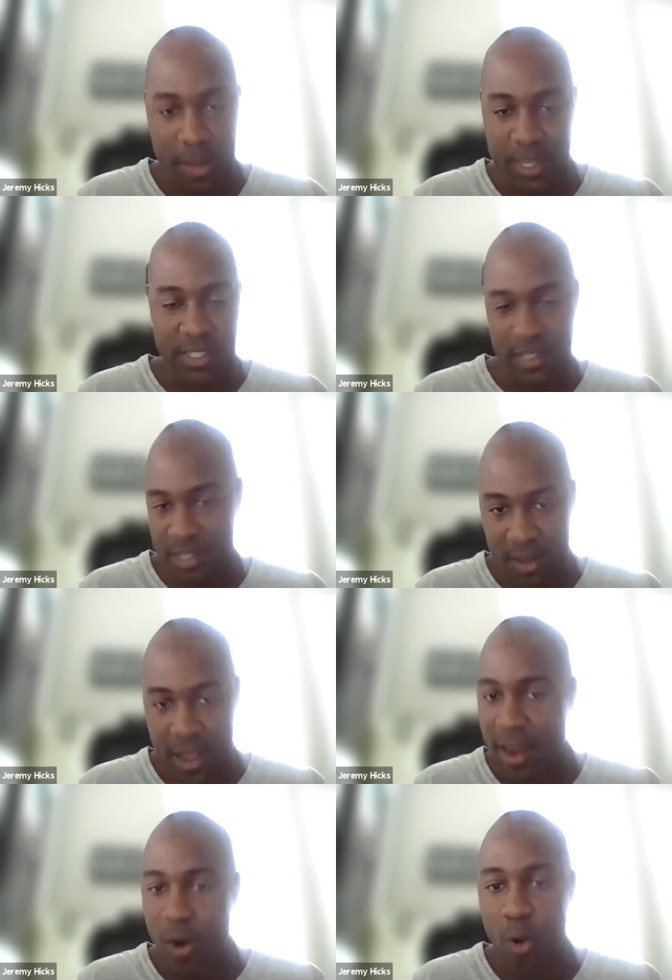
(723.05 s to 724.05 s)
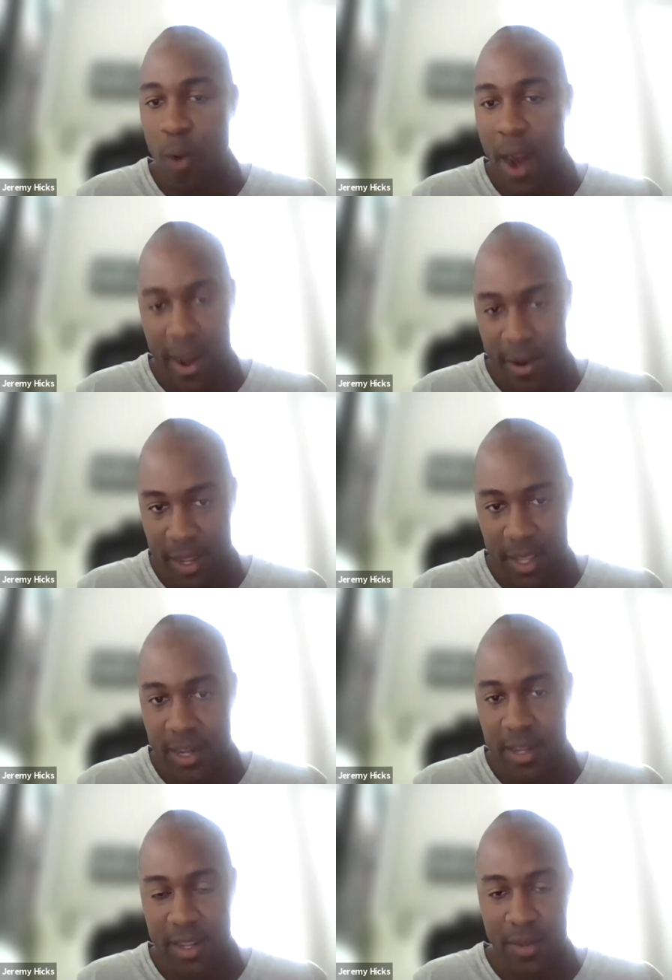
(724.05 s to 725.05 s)
because it still had old wiring in
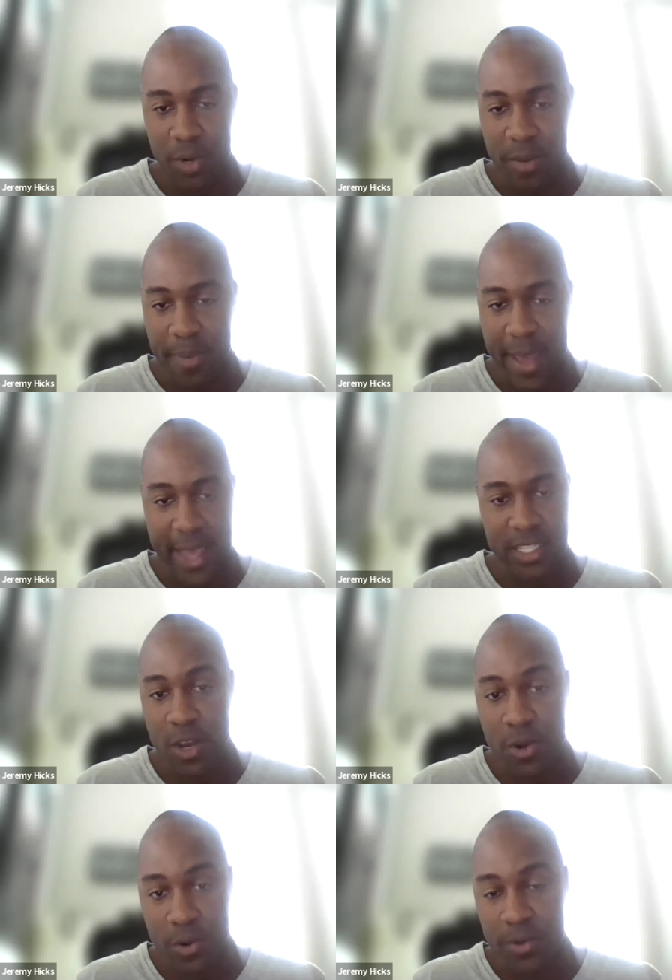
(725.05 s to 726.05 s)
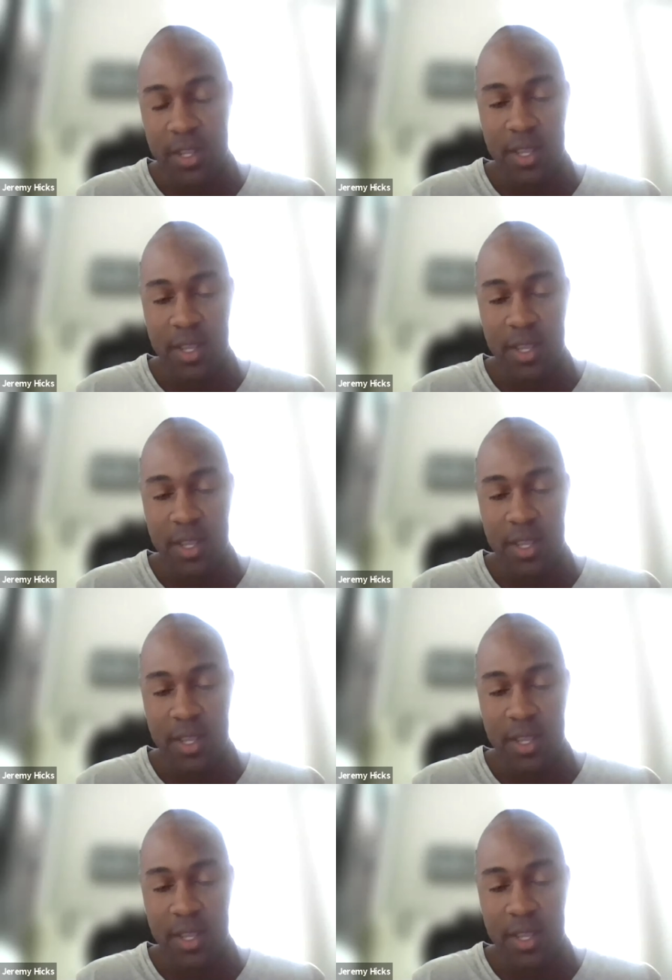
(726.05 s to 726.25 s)
it and it wouldn't have passed code.